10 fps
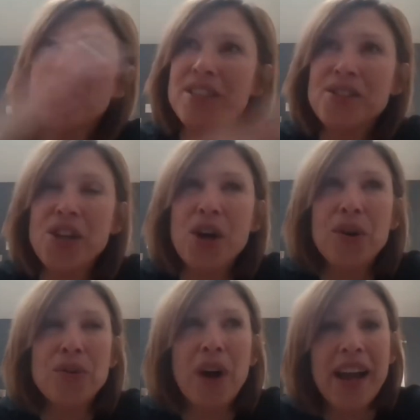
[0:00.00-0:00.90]

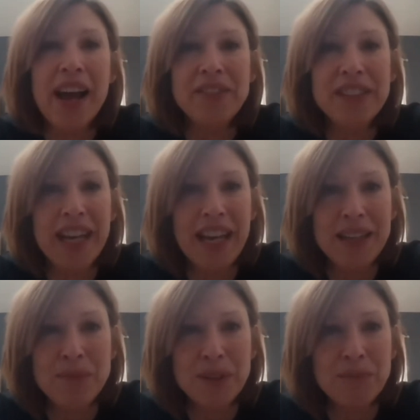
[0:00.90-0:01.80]
So I have a
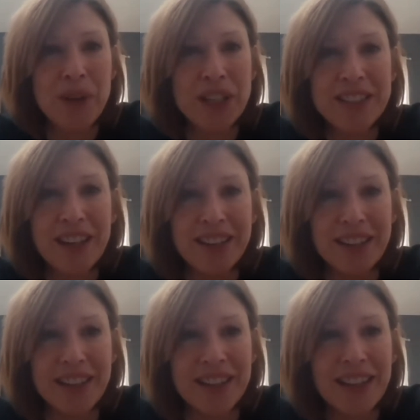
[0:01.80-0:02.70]
name, Mary
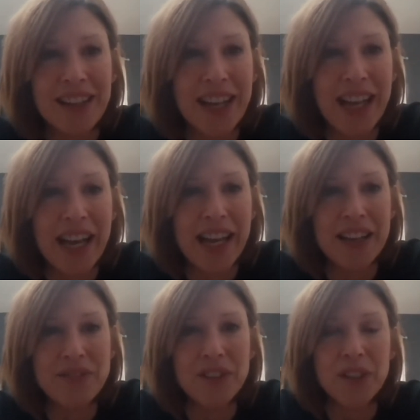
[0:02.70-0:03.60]
Tucker. I
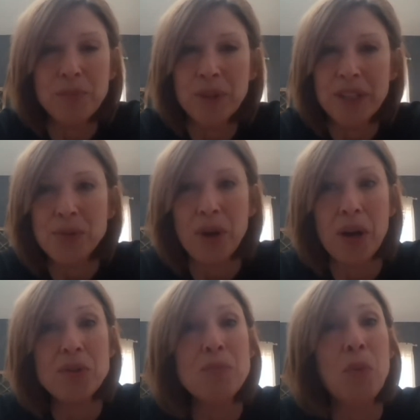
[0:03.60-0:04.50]
have a place where I
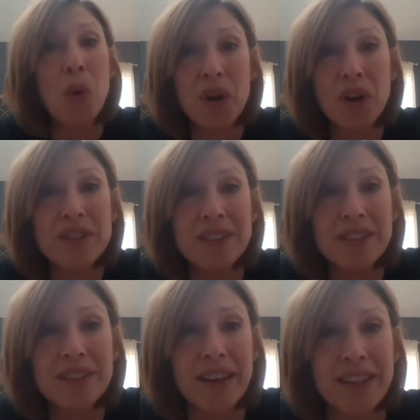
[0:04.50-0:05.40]
was
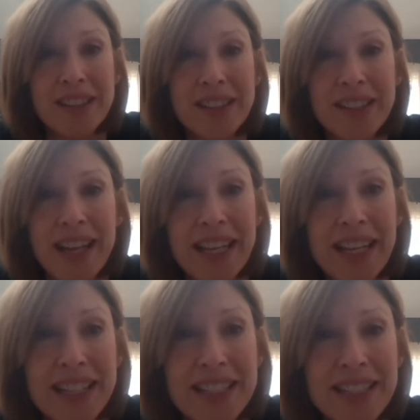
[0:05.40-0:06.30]
born,
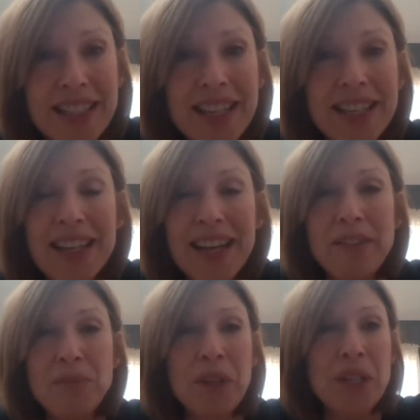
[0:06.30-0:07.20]
Connecticut. I
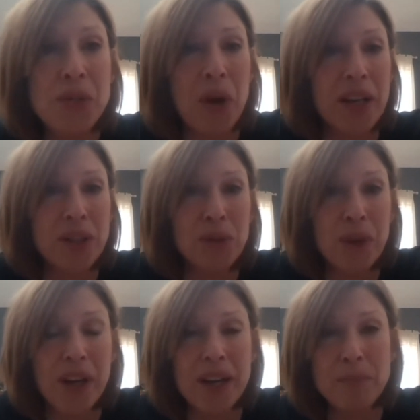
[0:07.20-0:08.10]
have a place where I grew
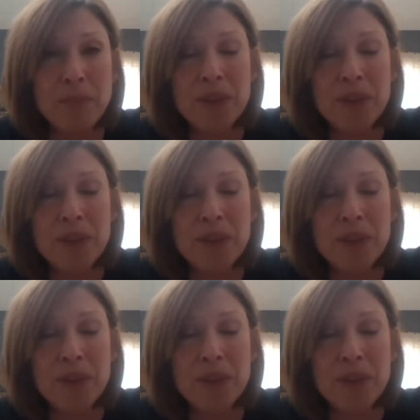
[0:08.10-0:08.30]
up,